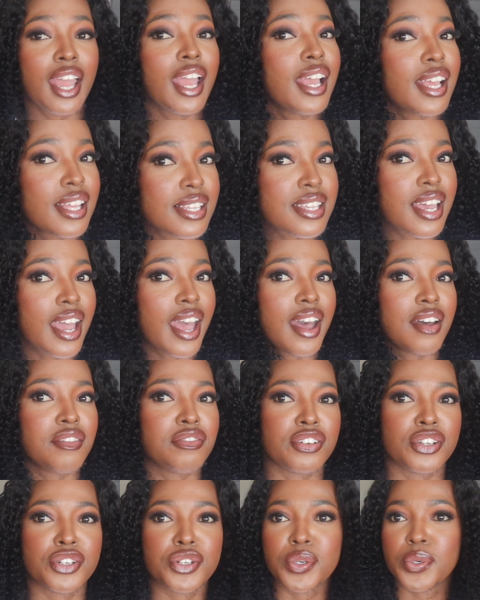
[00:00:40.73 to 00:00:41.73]
it's a hair
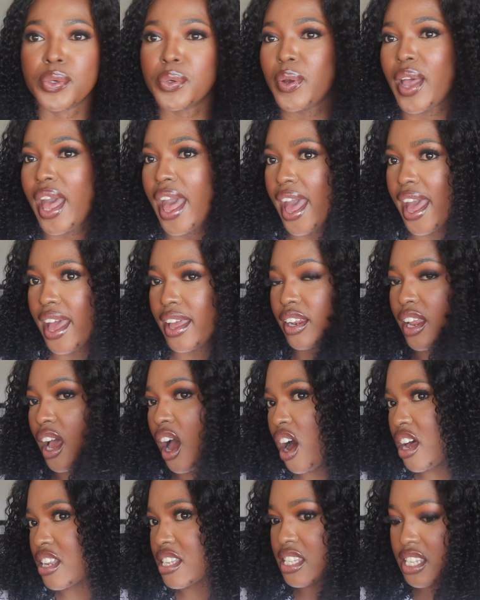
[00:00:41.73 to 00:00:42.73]
video, and
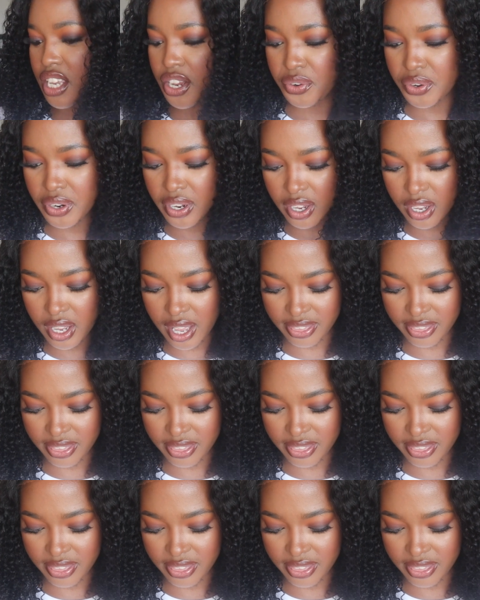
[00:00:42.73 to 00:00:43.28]
Asteria,